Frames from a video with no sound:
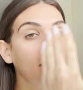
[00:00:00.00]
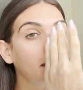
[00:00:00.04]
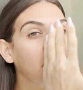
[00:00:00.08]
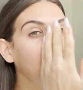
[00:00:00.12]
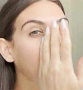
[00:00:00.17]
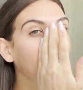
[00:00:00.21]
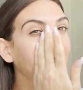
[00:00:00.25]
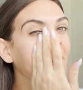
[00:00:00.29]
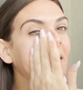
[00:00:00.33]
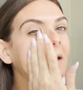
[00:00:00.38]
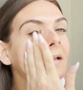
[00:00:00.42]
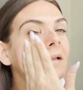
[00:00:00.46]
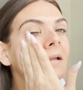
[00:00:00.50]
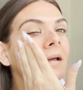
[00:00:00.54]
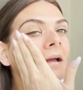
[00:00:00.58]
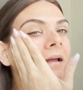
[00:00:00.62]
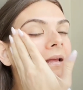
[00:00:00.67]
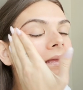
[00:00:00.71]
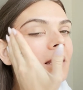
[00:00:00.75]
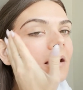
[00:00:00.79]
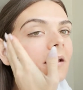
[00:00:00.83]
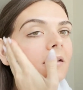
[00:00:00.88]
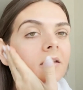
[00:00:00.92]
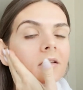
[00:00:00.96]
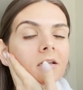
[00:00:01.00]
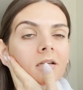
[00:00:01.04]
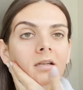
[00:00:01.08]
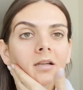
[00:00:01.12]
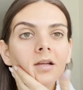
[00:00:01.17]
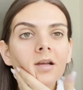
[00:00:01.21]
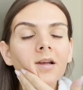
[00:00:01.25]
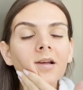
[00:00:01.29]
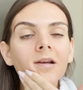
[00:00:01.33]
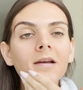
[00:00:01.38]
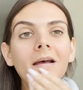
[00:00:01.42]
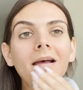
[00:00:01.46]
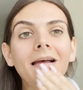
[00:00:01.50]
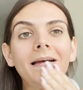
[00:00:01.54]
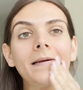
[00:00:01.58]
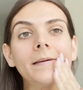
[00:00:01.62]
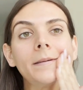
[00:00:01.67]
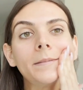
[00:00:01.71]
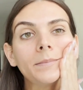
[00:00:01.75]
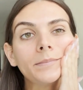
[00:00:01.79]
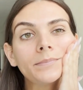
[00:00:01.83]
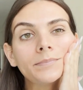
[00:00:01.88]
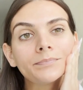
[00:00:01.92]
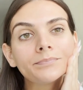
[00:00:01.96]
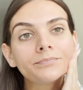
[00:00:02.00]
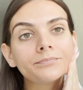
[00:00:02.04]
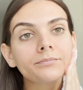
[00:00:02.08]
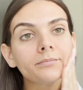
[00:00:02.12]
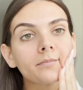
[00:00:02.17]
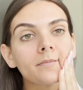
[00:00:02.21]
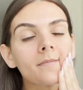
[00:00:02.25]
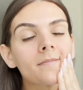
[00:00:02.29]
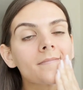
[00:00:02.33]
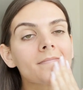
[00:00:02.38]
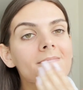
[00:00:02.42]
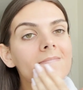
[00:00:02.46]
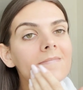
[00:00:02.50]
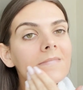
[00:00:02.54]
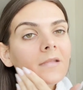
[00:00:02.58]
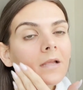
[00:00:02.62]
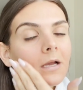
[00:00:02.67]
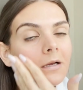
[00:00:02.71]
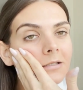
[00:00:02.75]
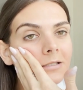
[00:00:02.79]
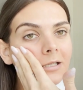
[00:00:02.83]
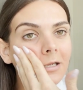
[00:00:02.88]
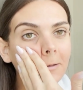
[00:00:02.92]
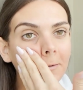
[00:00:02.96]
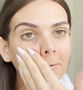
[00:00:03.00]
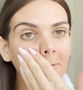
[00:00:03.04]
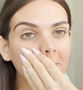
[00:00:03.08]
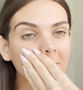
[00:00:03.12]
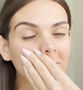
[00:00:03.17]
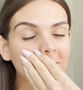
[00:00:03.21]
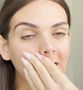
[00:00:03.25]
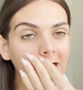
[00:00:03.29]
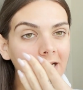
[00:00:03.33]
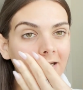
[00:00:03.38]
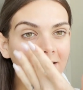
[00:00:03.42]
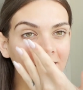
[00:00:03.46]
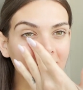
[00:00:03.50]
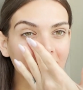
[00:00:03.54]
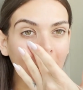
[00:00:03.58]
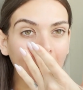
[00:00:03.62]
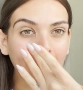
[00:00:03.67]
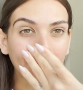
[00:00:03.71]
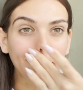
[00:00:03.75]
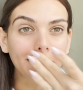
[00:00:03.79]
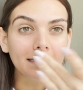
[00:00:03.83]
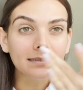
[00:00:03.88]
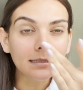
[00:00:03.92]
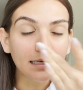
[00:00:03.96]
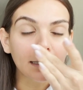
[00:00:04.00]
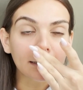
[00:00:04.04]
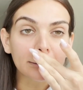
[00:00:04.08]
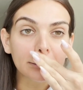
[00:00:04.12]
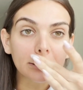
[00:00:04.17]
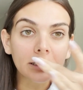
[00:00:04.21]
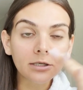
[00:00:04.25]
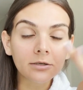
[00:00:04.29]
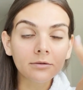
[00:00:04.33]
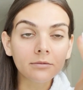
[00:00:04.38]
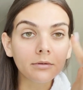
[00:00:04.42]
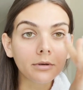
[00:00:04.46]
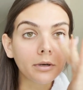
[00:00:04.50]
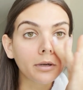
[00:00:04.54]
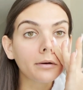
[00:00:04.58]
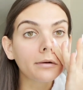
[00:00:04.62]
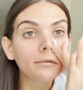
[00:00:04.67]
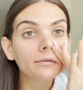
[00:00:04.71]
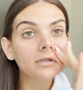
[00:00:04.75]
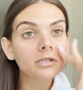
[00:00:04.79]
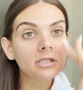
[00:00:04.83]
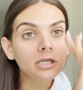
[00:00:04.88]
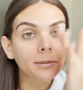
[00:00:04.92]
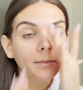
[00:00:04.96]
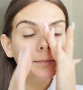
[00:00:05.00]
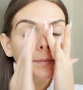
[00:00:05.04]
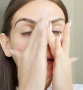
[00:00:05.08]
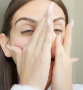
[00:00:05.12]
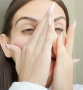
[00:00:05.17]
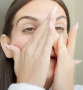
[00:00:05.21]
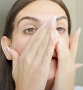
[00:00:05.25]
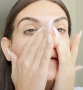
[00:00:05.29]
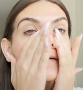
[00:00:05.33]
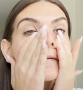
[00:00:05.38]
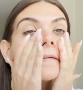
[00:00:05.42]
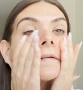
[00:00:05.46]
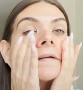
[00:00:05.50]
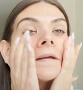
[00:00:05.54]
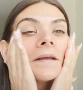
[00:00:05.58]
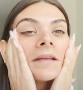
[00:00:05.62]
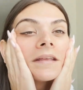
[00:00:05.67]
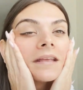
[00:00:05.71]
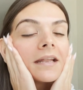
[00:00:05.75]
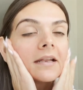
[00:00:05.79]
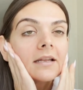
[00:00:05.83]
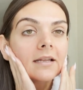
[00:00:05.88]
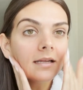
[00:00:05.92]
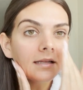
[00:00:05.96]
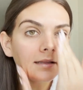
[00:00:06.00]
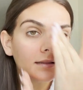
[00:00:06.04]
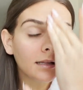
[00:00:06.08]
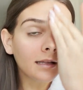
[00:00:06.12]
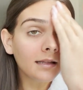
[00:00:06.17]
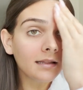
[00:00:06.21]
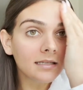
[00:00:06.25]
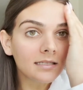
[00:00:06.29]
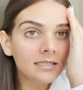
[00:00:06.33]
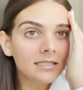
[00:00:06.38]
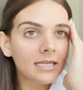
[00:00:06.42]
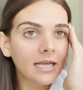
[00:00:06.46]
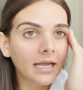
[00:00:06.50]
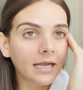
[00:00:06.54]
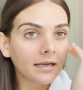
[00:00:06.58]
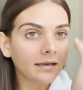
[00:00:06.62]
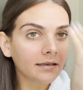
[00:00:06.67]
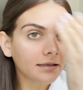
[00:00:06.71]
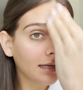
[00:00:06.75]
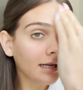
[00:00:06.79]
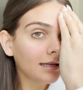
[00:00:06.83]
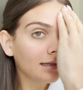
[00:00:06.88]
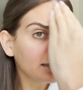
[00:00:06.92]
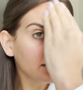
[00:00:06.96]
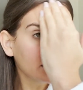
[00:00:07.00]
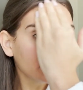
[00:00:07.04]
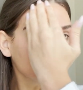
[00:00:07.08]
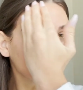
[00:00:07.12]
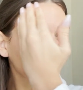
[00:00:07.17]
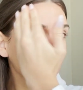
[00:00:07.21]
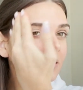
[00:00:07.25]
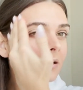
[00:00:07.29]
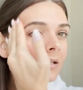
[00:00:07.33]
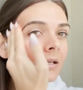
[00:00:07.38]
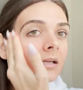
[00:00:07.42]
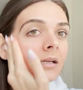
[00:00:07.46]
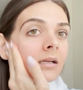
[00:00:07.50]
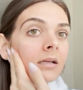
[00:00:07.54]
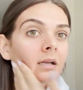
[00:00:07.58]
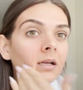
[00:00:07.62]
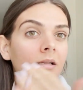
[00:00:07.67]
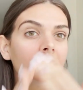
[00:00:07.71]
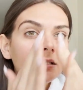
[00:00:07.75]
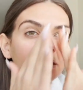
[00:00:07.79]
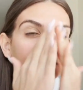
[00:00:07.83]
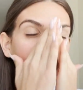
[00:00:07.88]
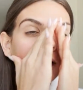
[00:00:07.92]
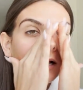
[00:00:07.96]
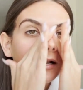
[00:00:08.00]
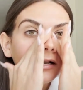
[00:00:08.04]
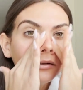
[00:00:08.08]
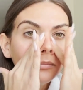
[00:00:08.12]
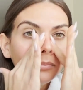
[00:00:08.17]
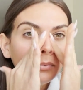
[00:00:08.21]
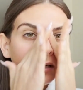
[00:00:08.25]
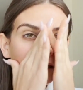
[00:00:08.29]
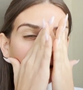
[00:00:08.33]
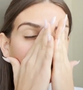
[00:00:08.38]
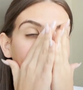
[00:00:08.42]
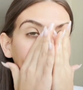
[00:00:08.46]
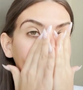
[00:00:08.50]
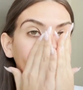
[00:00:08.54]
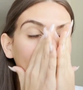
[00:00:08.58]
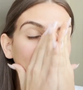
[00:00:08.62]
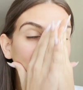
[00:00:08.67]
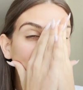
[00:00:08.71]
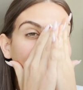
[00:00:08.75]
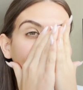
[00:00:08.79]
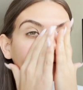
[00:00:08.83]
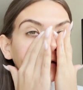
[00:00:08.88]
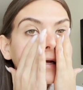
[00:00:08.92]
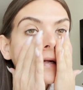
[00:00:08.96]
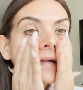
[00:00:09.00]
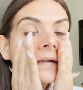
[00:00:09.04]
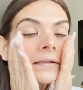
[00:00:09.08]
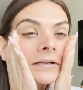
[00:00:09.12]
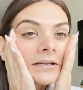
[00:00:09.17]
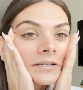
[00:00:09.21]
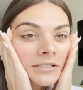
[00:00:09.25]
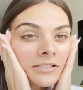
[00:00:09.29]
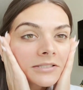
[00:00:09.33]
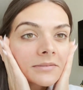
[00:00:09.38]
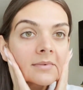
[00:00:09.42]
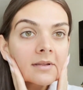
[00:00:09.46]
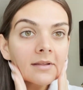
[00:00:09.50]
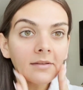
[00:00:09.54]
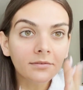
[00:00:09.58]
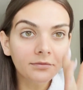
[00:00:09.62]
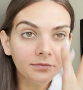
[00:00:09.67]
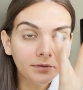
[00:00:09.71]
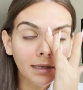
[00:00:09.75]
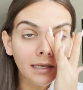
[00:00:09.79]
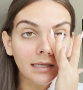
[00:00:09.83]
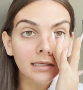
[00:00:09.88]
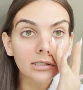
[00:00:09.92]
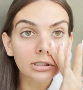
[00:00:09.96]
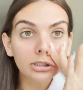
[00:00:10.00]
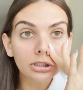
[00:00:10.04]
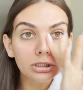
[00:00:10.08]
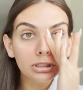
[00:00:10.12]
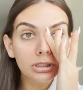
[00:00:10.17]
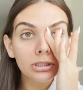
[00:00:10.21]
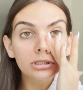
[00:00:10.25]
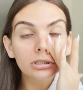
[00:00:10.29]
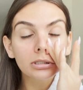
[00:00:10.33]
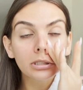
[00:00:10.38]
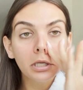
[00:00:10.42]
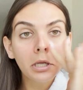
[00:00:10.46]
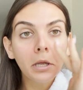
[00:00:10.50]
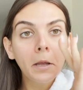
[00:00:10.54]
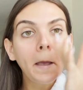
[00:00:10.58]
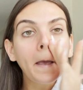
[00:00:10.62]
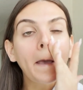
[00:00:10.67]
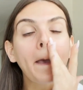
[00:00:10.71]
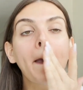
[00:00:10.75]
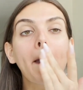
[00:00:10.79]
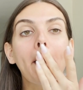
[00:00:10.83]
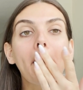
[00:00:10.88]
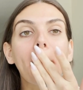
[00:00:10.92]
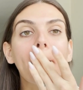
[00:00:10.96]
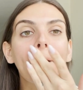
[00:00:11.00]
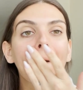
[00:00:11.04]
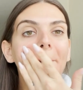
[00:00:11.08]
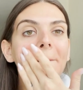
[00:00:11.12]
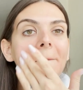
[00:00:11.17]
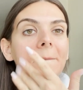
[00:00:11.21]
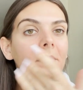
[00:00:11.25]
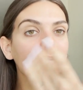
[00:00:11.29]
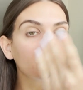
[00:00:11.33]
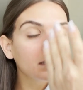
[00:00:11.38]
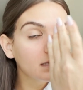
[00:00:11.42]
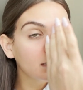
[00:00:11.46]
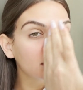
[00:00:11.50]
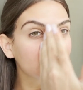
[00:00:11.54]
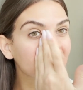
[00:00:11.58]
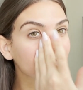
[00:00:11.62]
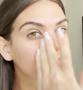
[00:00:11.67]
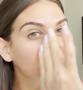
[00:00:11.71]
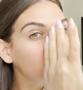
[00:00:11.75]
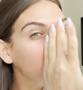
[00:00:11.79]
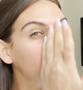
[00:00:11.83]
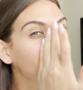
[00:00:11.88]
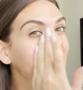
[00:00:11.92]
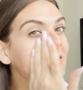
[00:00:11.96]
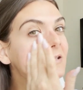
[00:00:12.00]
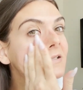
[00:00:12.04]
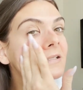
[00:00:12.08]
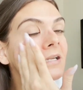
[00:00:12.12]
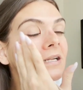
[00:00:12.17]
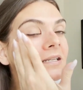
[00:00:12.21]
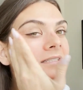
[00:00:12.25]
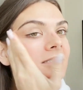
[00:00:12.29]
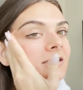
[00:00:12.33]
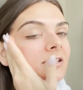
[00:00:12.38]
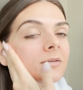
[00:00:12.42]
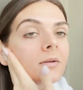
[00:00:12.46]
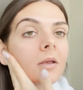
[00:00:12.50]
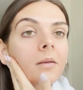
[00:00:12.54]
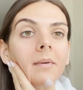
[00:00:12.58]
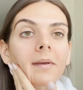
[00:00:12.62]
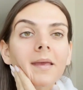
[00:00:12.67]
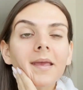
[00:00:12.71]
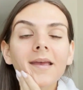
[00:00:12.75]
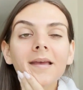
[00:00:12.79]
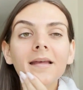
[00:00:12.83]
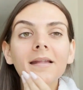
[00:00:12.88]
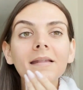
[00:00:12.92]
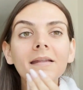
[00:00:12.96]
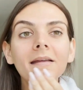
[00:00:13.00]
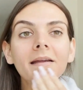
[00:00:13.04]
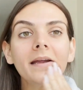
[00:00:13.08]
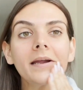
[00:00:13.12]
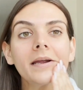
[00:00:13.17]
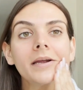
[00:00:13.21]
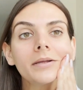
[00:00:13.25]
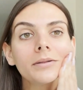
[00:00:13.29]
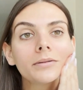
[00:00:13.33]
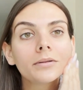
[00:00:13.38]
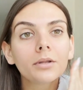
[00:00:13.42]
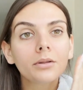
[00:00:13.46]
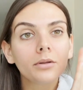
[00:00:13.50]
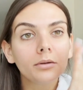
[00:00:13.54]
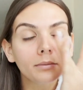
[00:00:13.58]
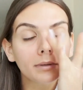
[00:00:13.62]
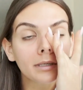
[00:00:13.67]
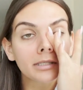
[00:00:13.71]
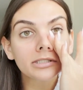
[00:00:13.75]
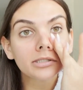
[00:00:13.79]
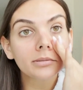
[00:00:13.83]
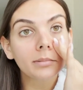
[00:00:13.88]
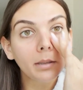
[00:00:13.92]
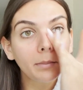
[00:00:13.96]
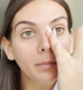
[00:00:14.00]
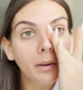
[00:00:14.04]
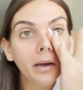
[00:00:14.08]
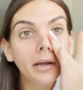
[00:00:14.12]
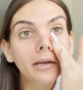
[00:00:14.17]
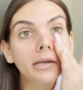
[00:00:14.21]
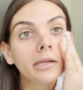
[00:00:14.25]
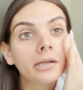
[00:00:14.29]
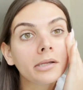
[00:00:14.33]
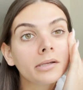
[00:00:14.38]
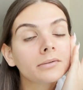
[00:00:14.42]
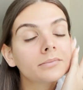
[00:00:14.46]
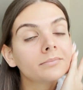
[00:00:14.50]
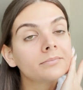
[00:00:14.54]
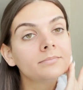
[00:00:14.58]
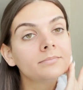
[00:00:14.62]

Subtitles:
And I get the I'll tell you the shade in a second because I actually don't know off the top of my head. I get it in like the tan color to kind of bring a little bit of color to my face, because my face tends to be paler than the rest of my body.